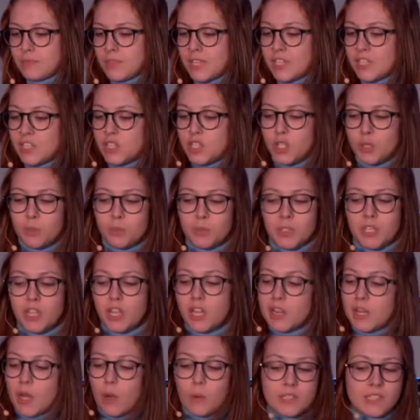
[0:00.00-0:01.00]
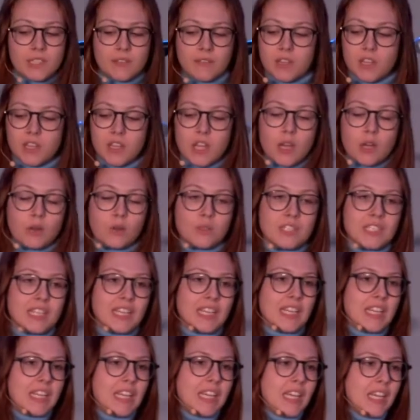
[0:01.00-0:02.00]
He stooped to the lowest of the lows
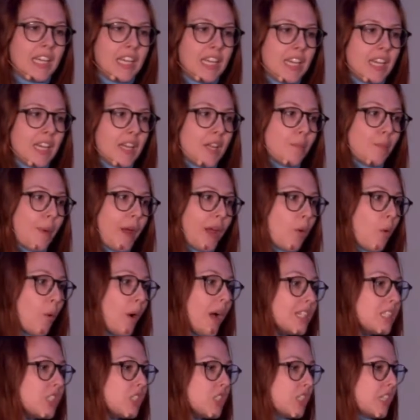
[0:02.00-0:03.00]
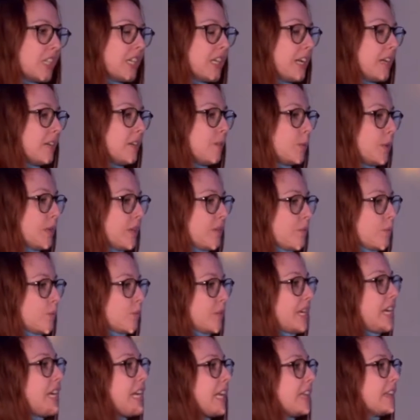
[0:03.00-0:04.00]
and my question when
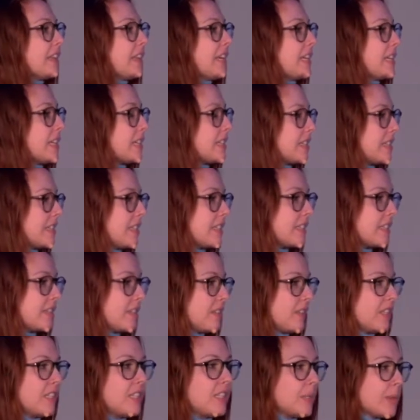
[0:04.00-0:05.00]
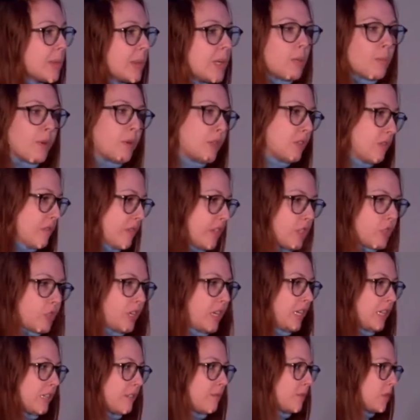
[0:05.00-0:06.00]
reading this is this is one of the most
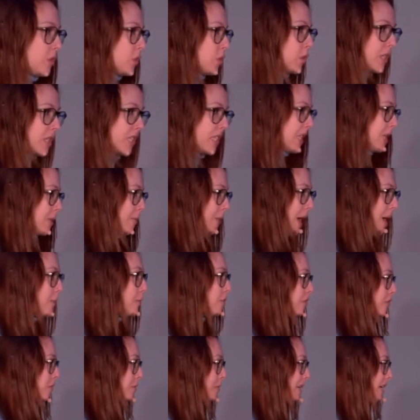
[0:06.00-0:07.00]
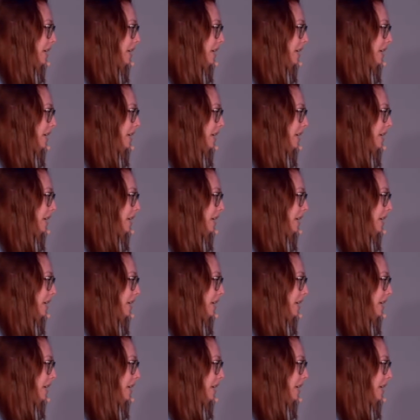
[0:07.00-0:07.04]
frustrating stories in the Bible for